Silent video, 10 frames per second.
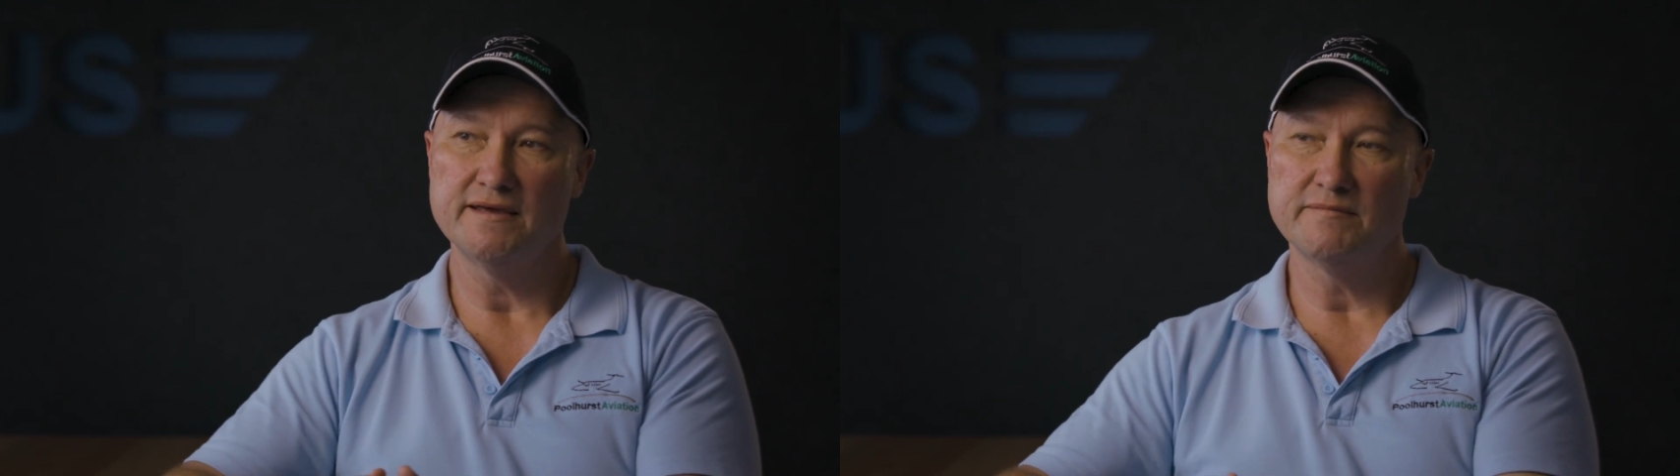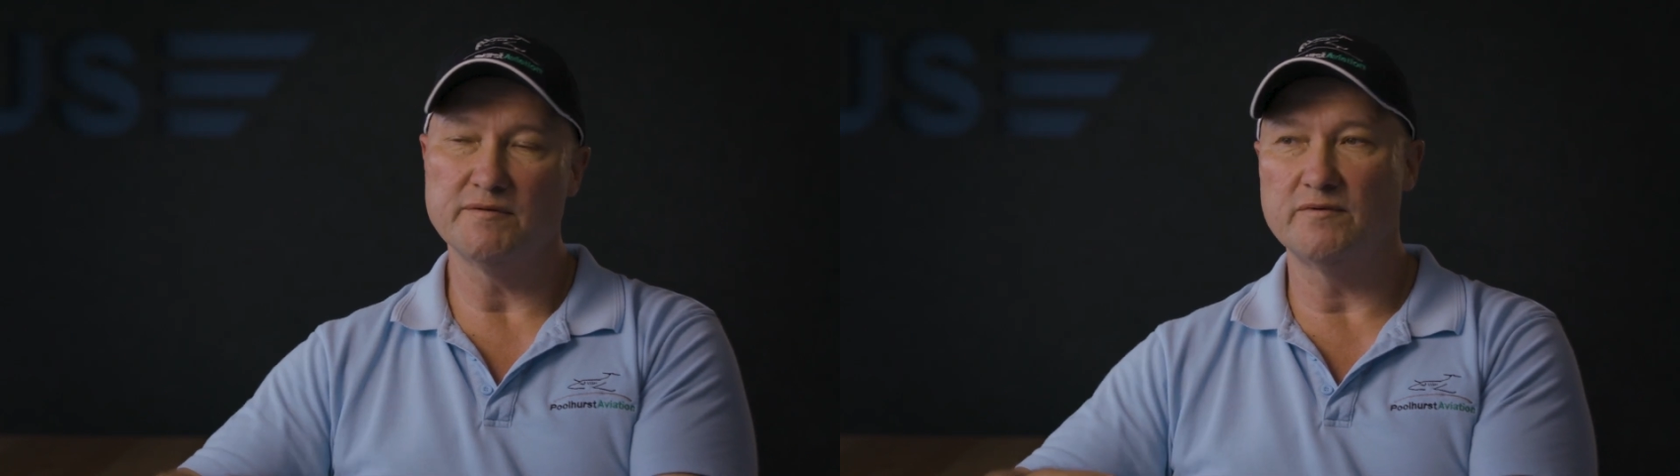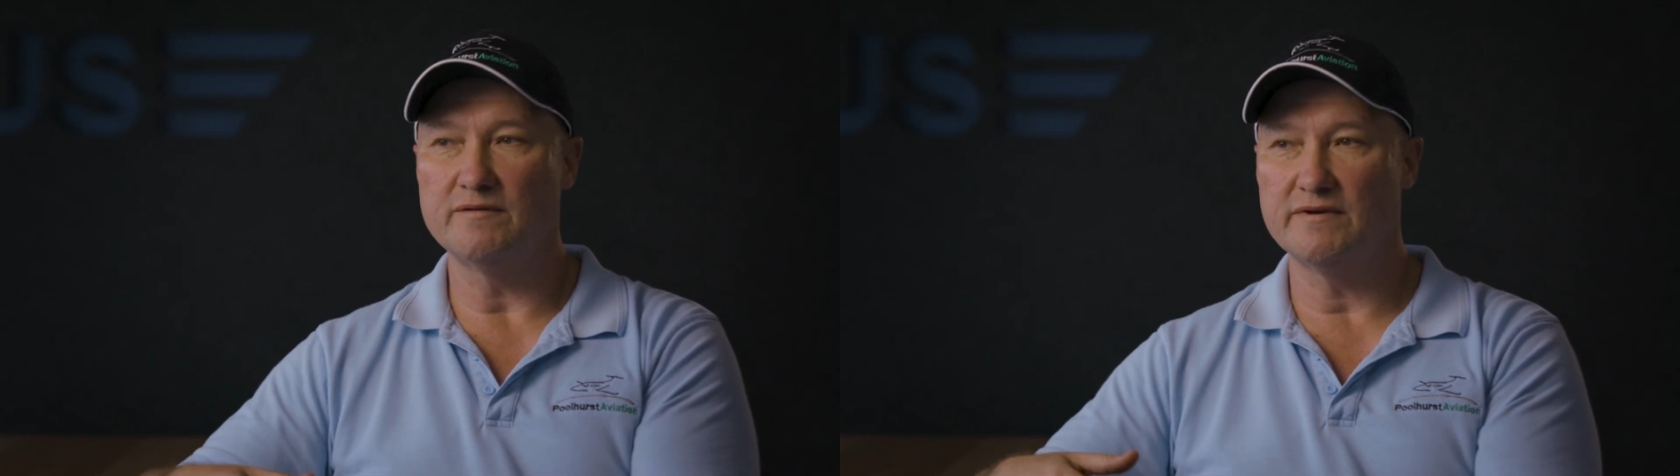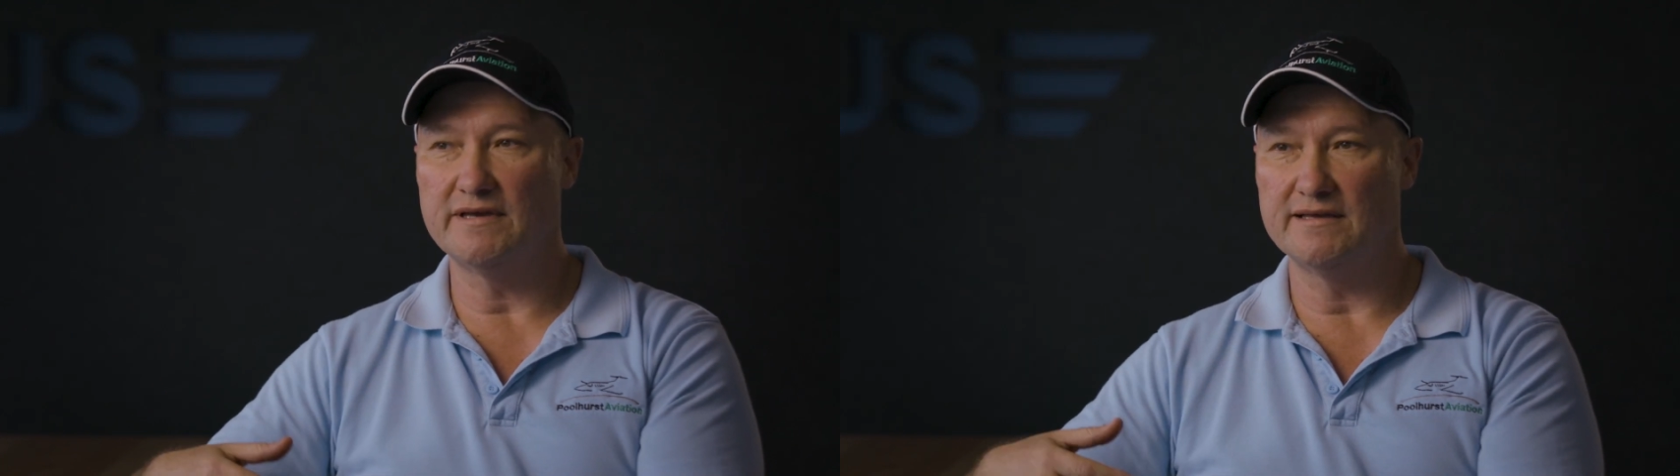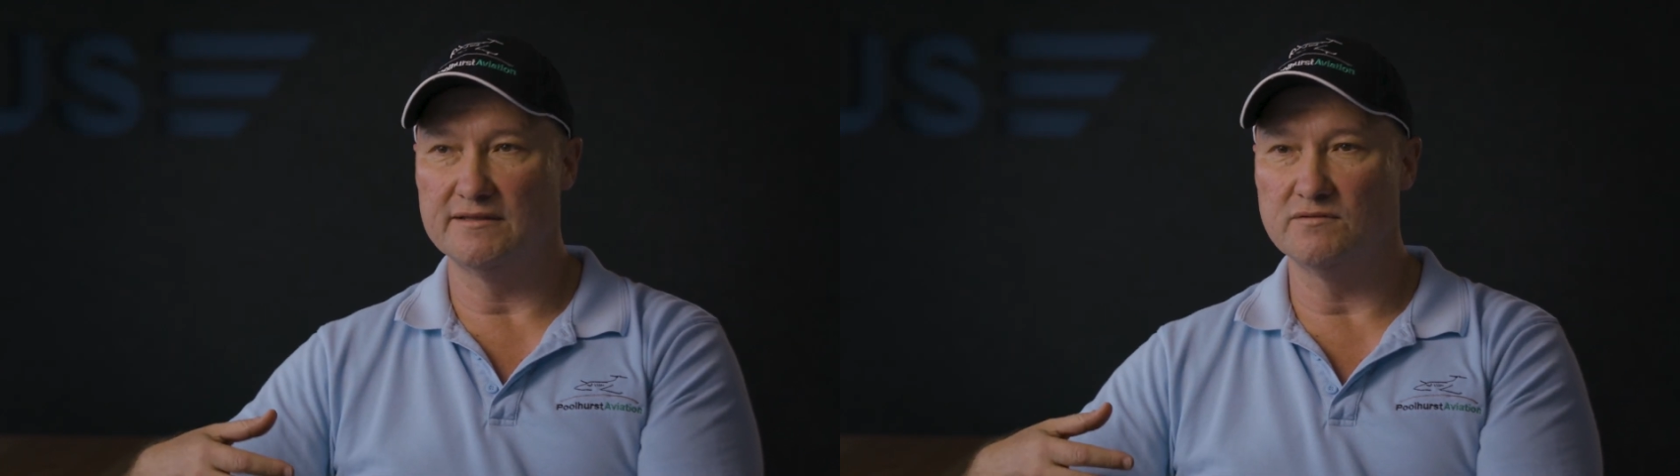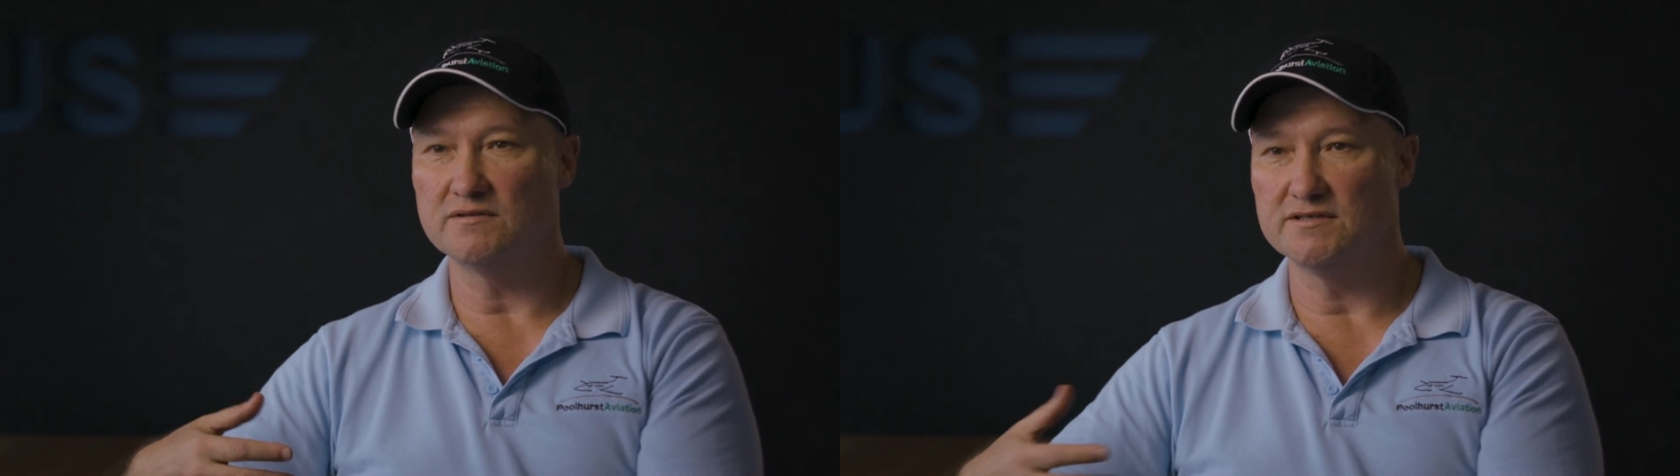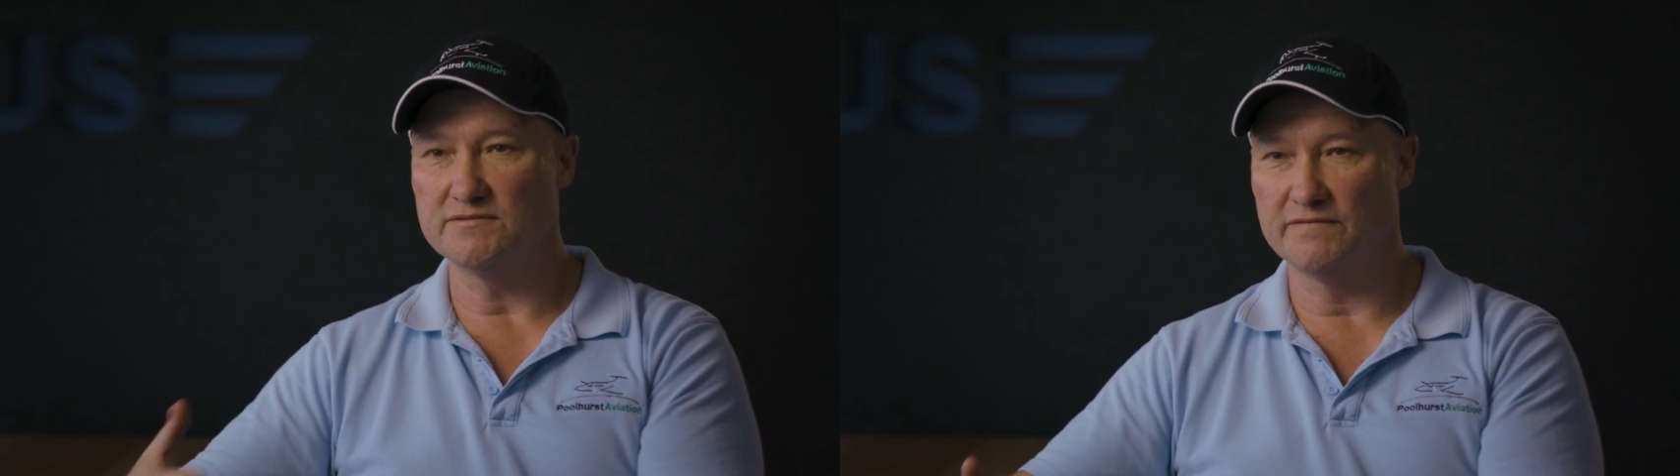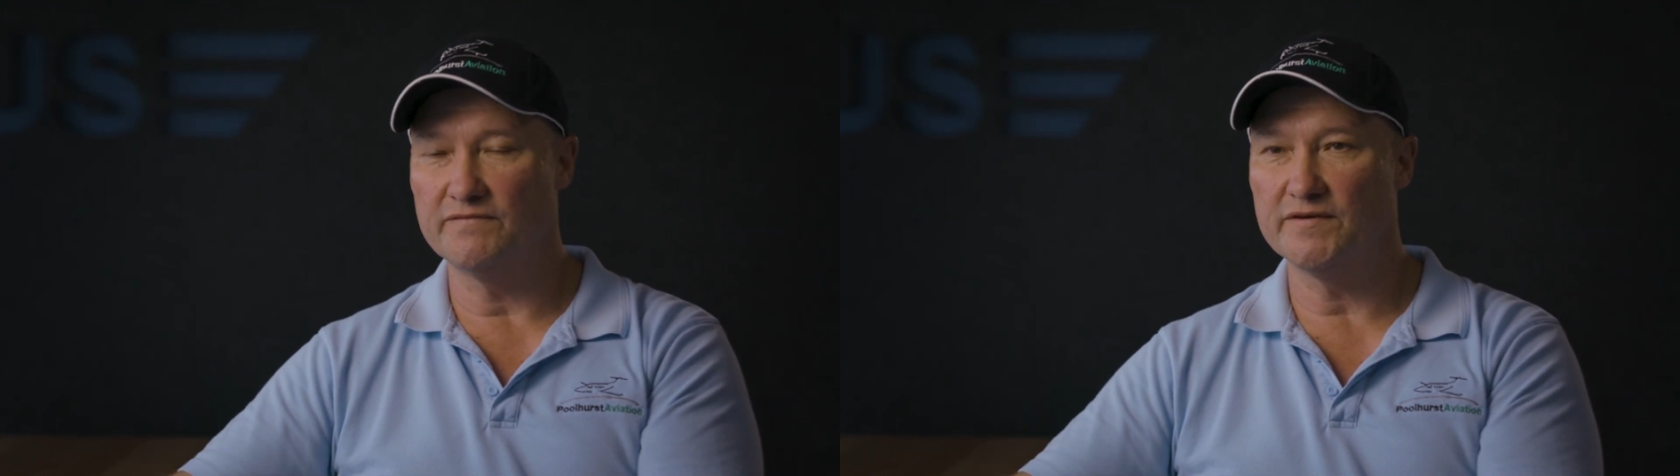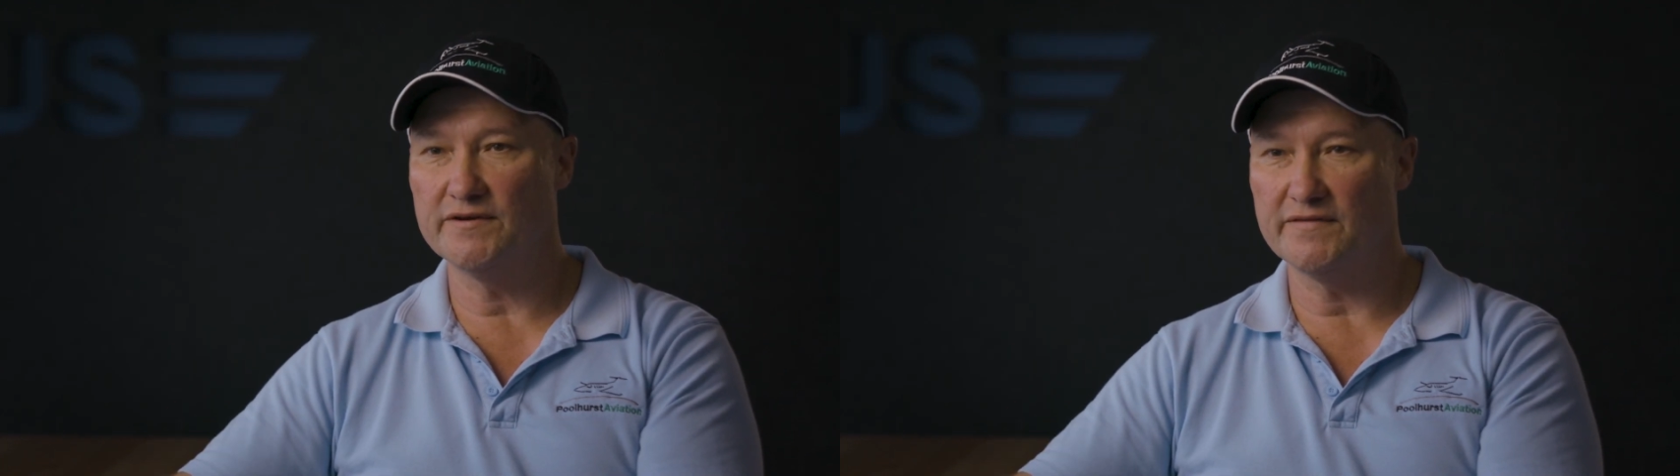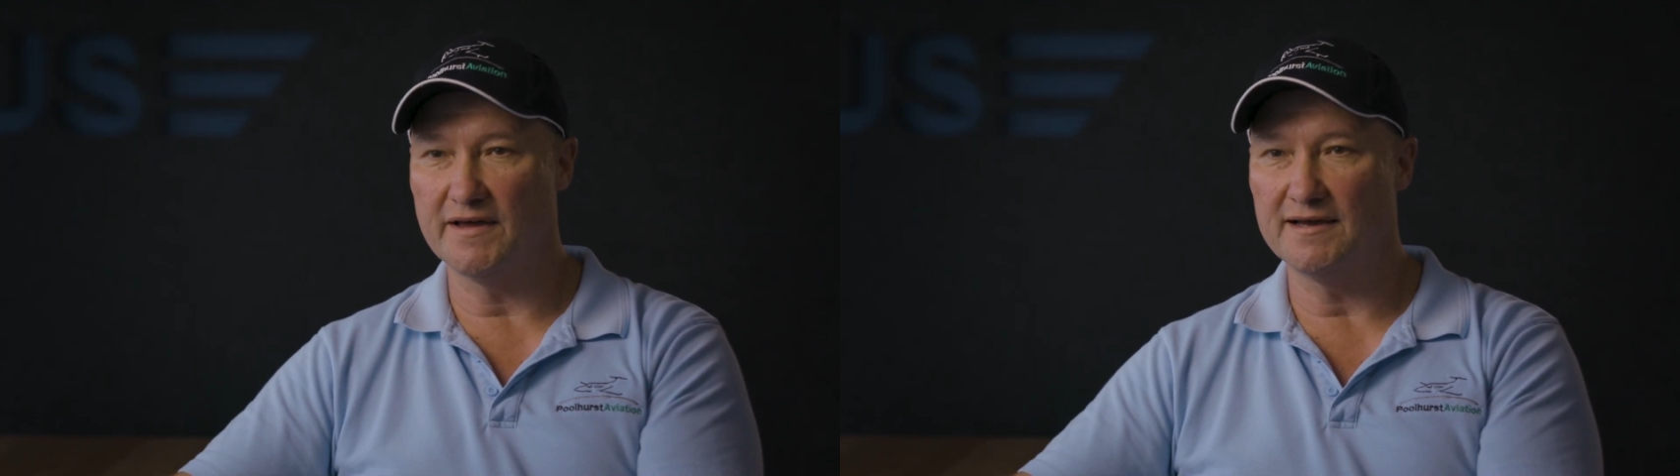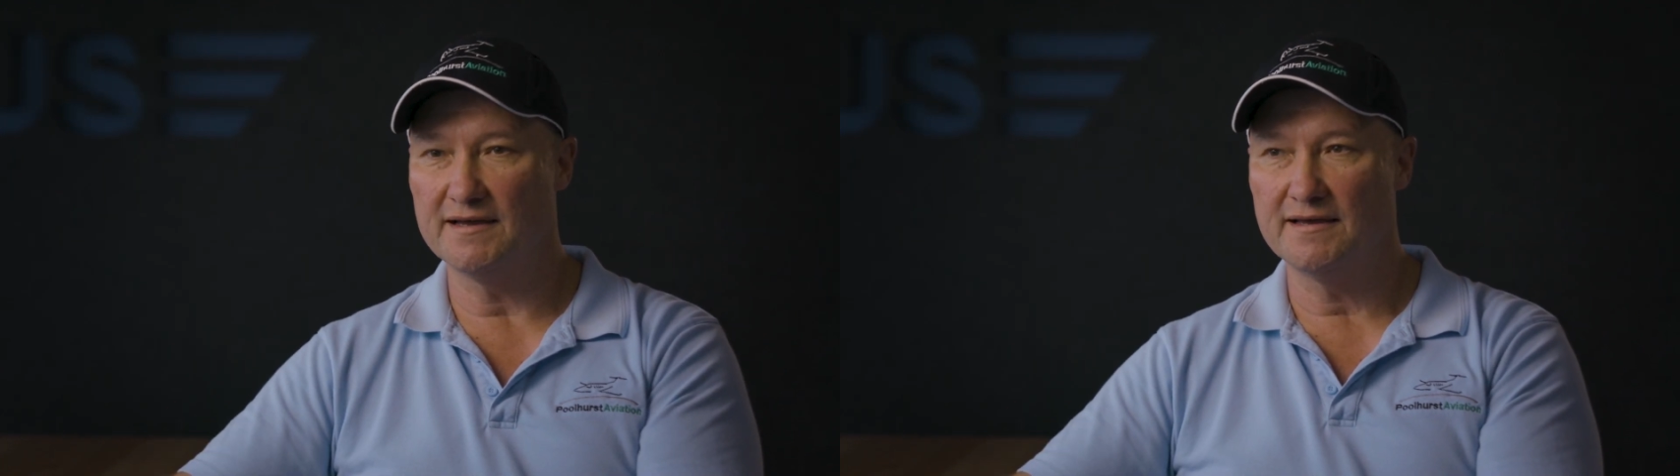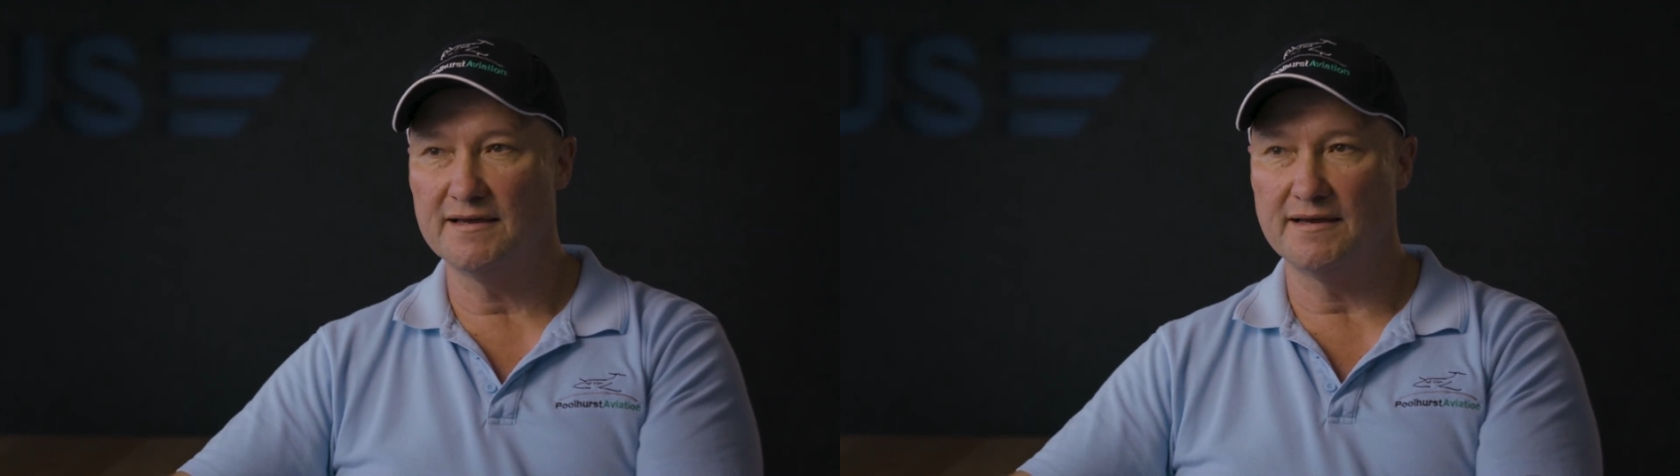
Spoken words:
But when we looked into it further,